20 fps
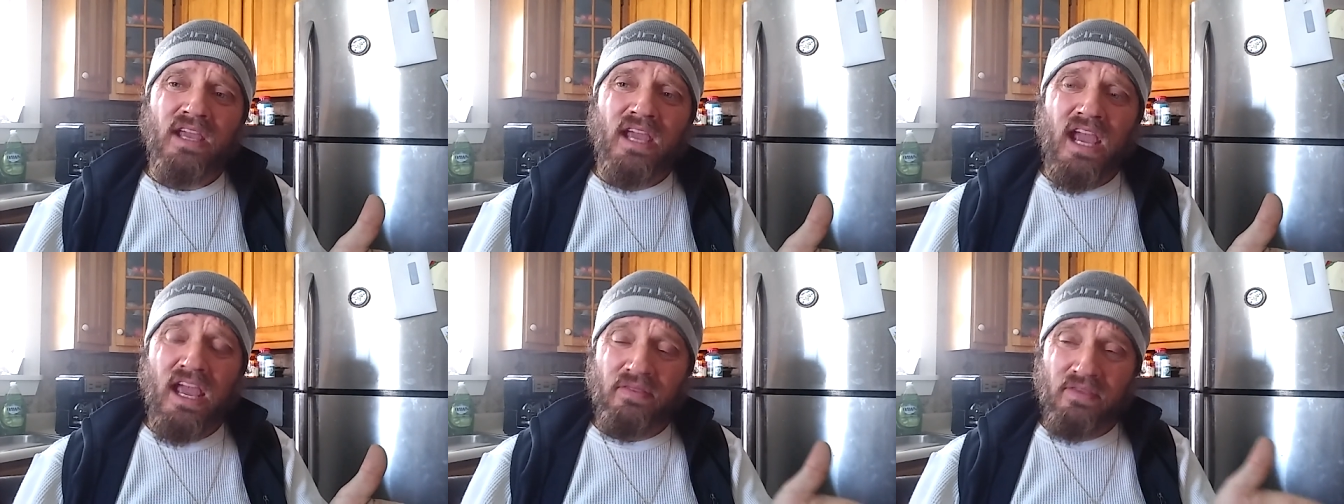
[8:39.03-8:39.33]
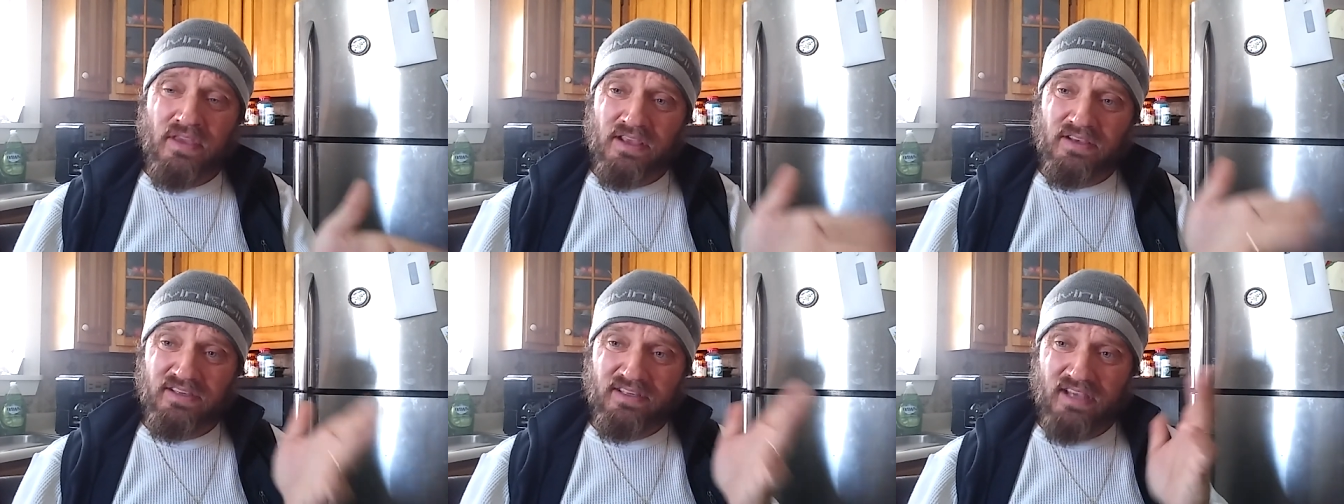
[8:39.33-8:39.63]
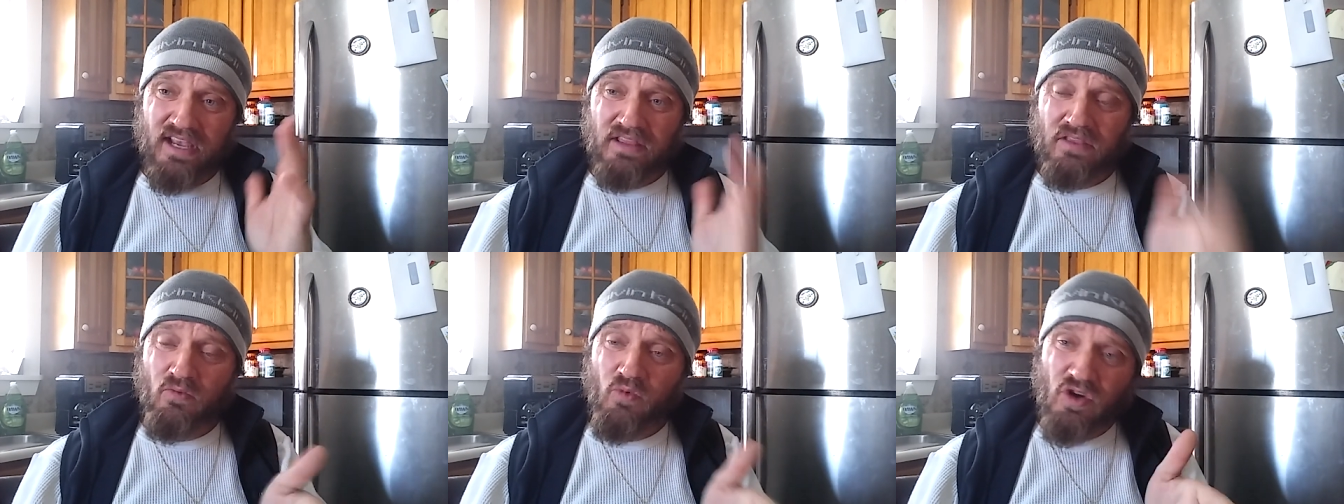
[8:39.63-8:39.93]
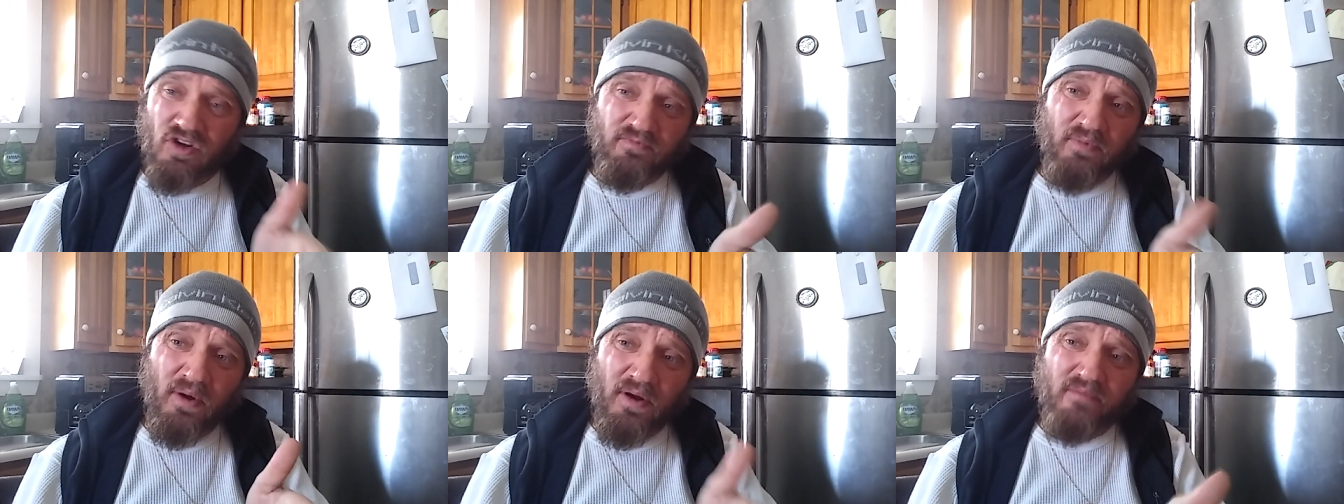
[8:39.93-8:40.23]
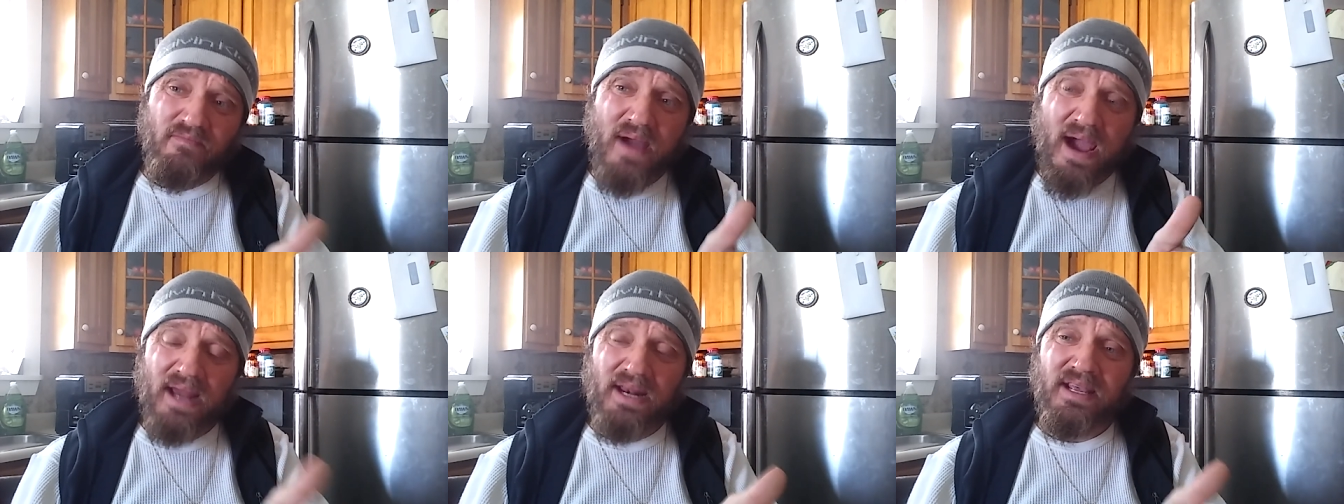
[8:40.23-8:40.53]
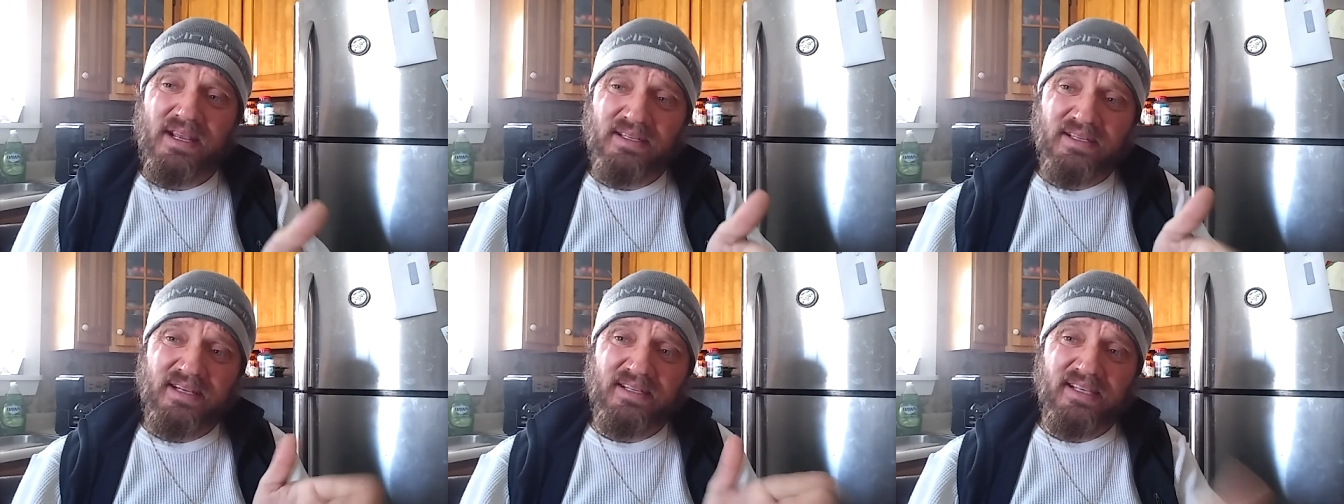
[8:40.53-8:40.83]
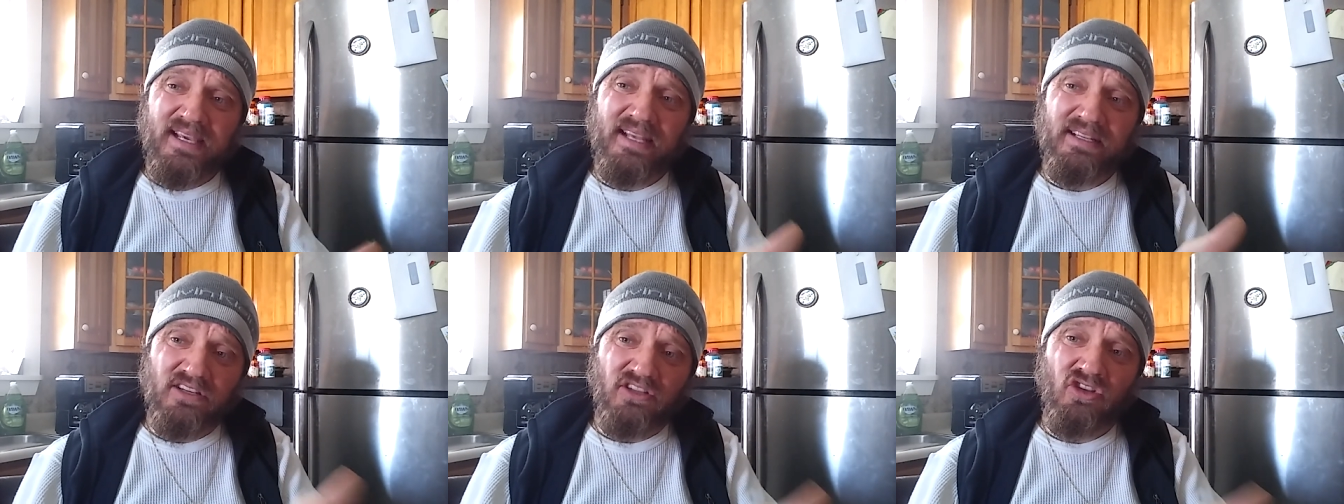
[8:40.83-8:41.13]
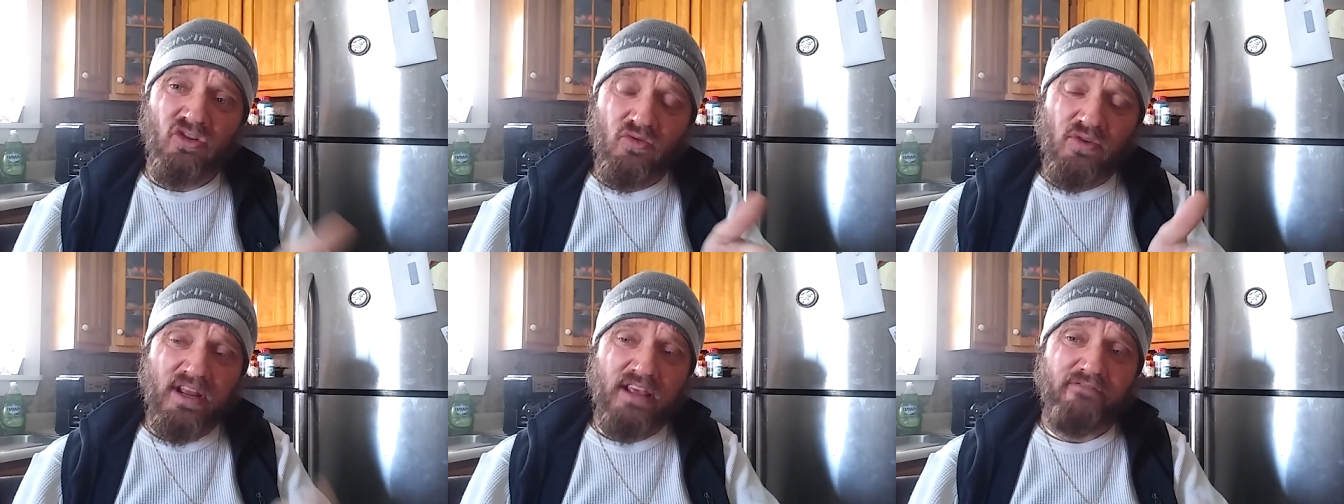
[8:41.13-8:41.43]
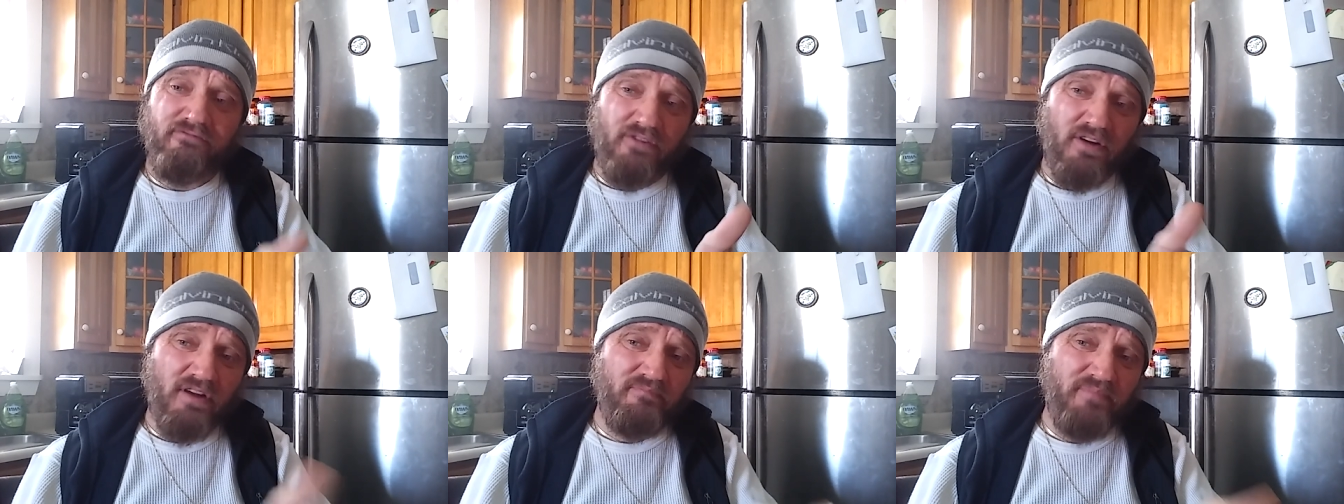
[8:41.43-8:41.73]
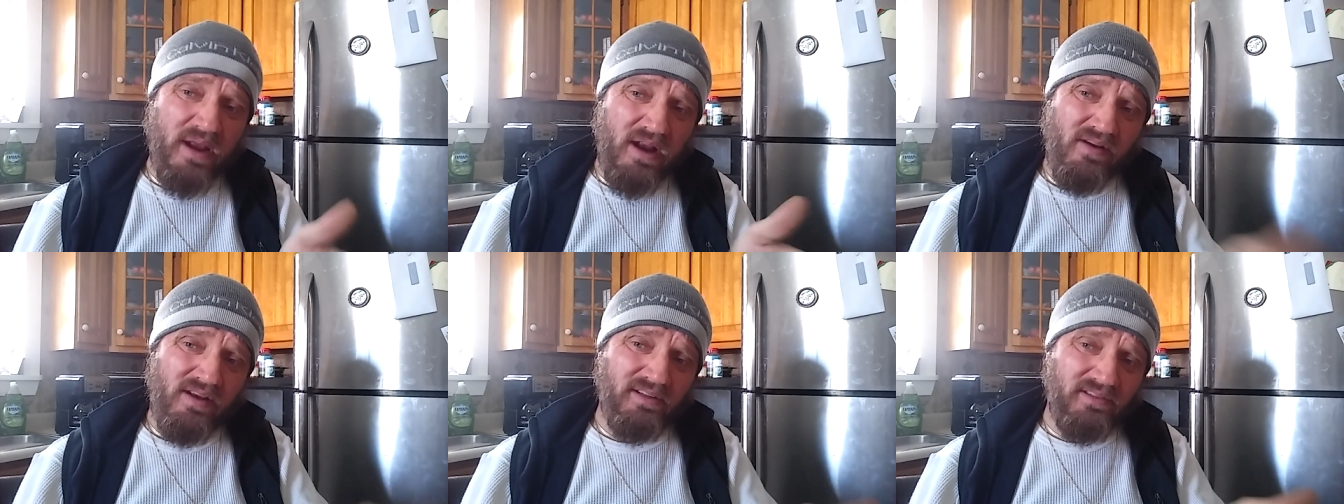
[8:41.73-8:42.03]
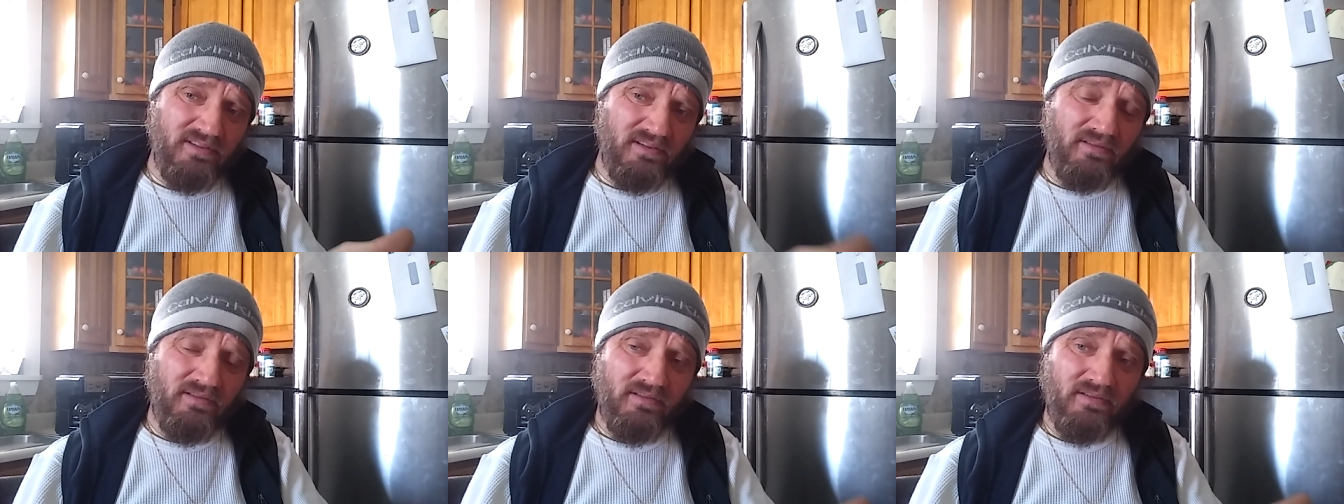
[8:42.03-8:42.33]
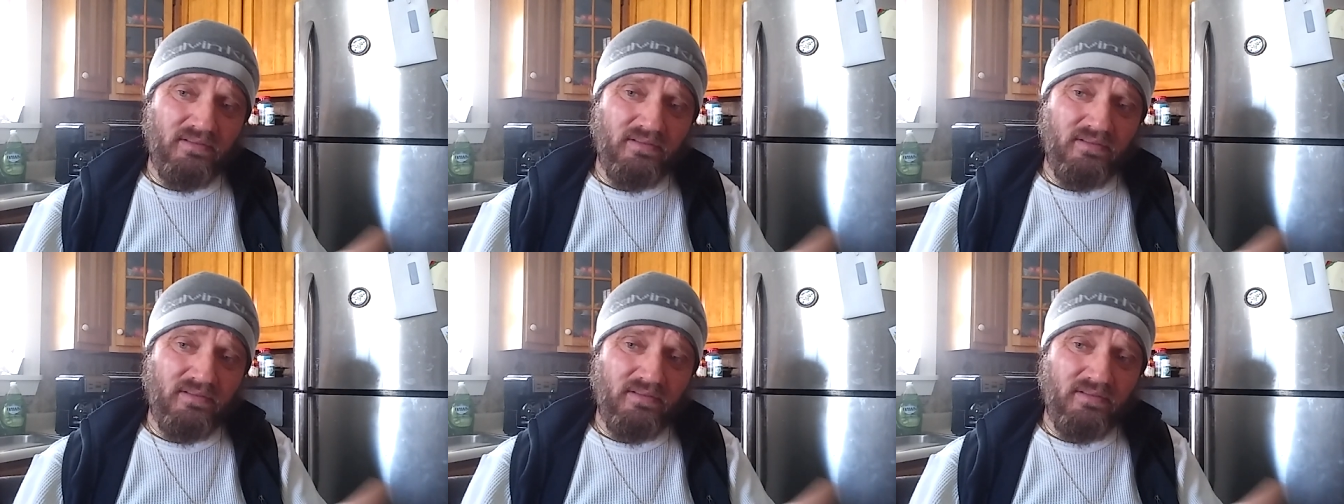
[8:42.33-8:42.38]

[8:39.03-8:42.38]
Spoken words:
And the worst part about it is these kids are doing it in front of parents.